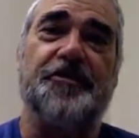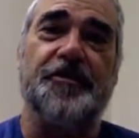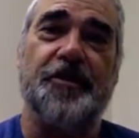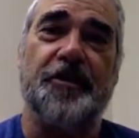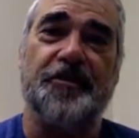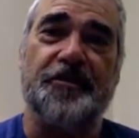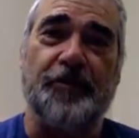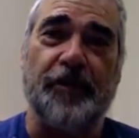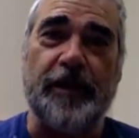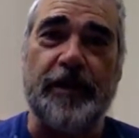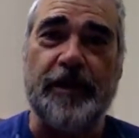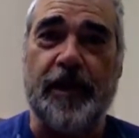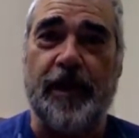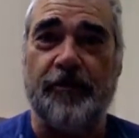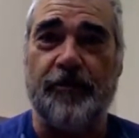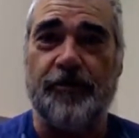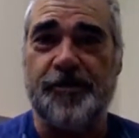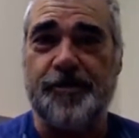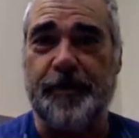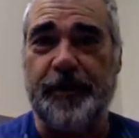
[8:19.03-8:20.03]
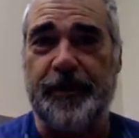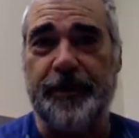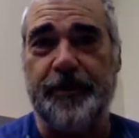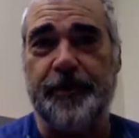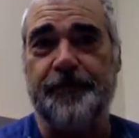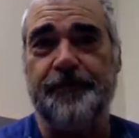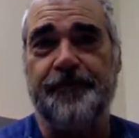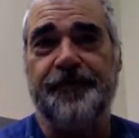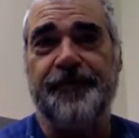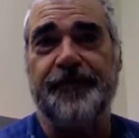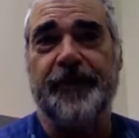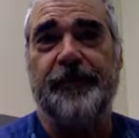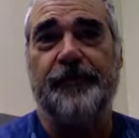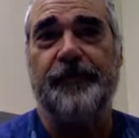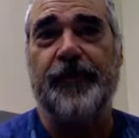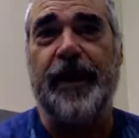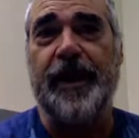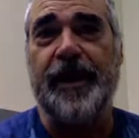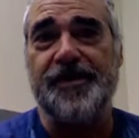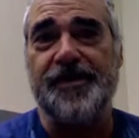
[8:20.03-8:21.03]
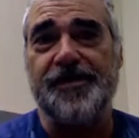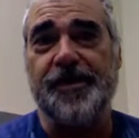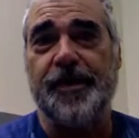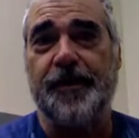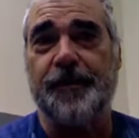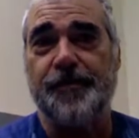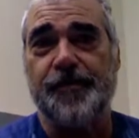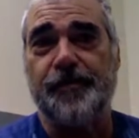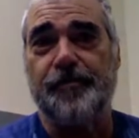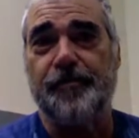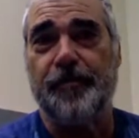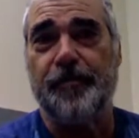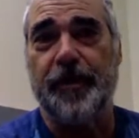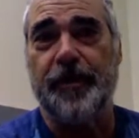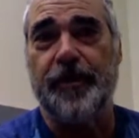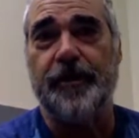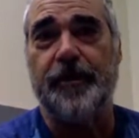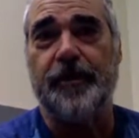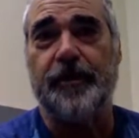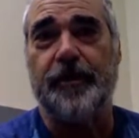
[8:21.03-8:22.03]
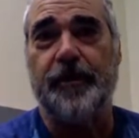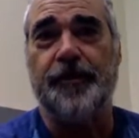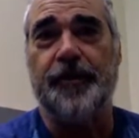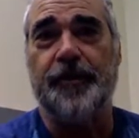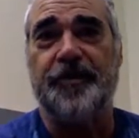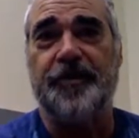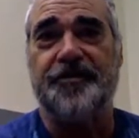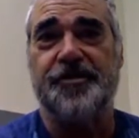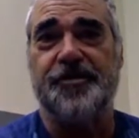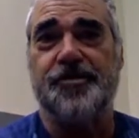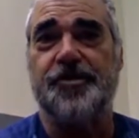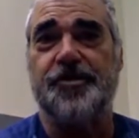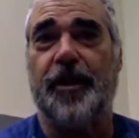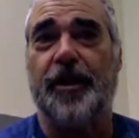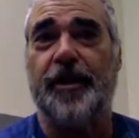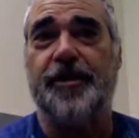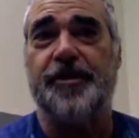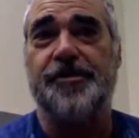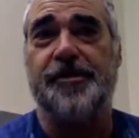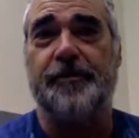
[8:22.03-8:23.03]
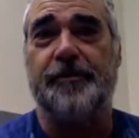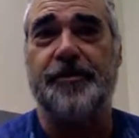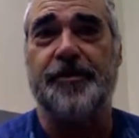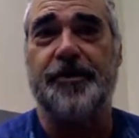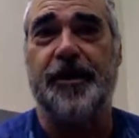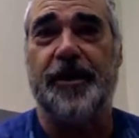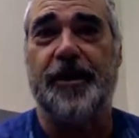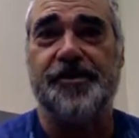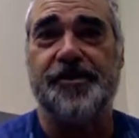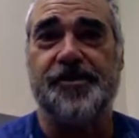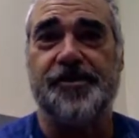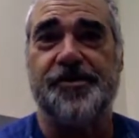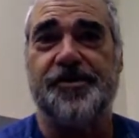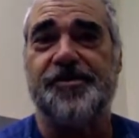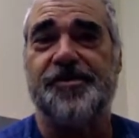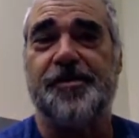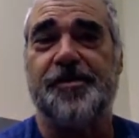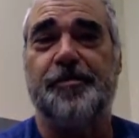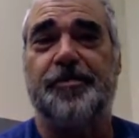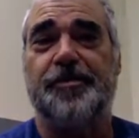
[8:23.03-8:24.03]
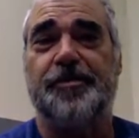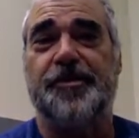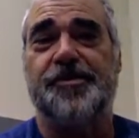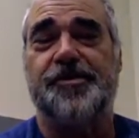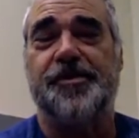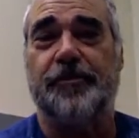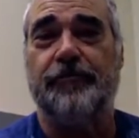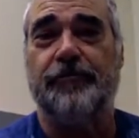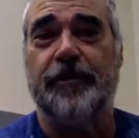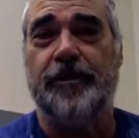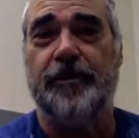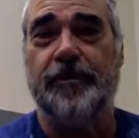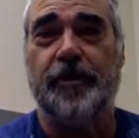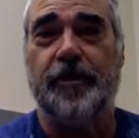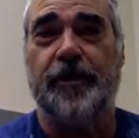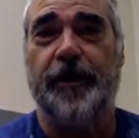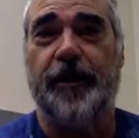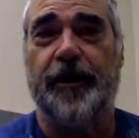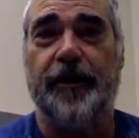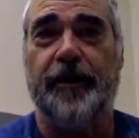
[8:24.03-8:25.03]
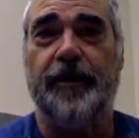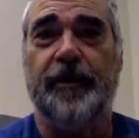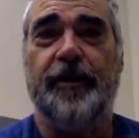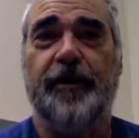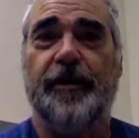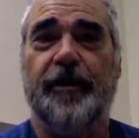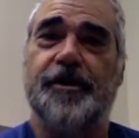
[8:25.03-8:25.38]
The Dutch right now are spending vast sums of money on not just dikes. I mean, dikes is the simplistic way to look at it.